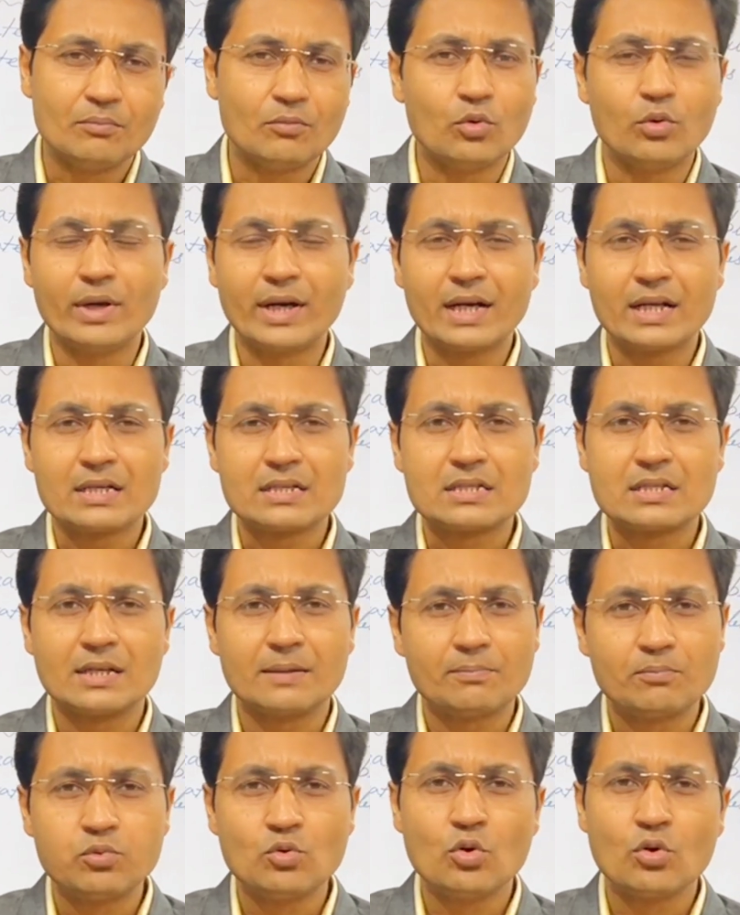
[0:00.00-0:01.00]
whereas the
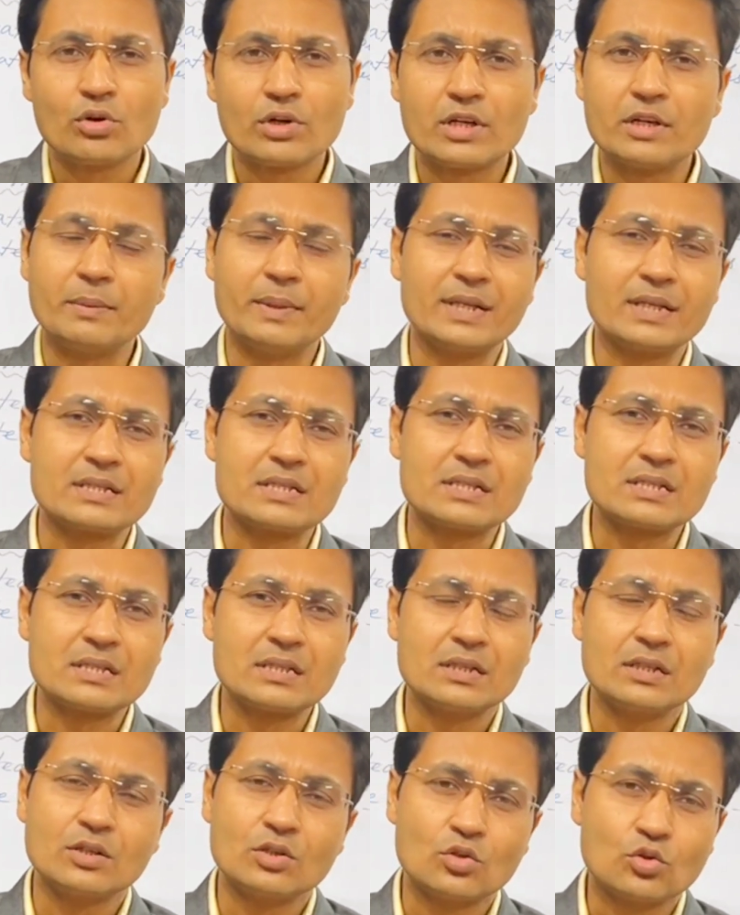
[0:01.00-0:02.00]
poor
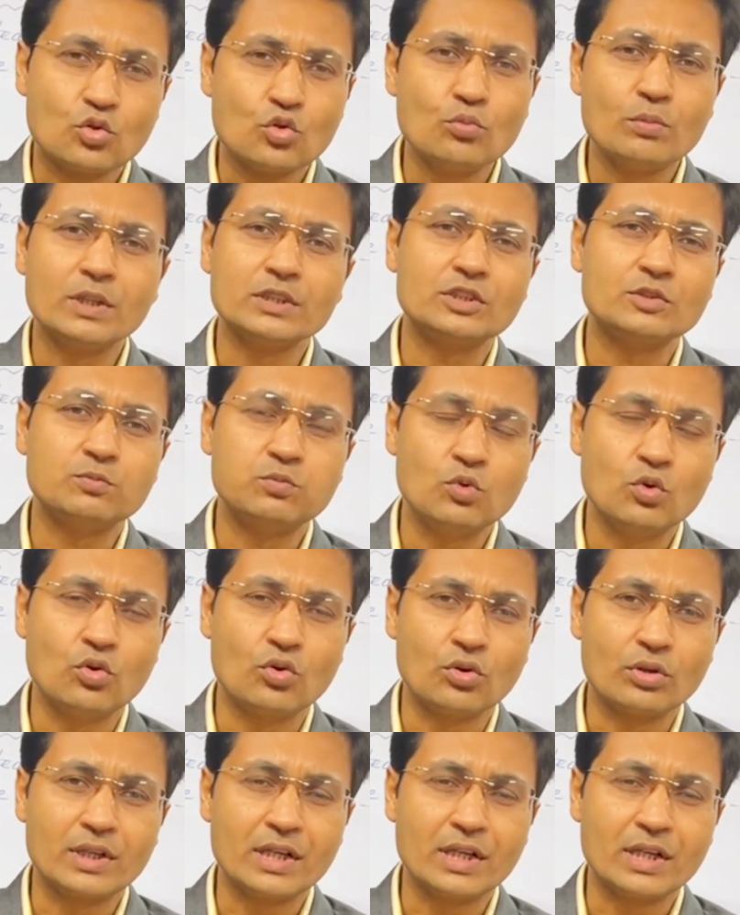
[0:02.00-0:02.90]
remains too much poor.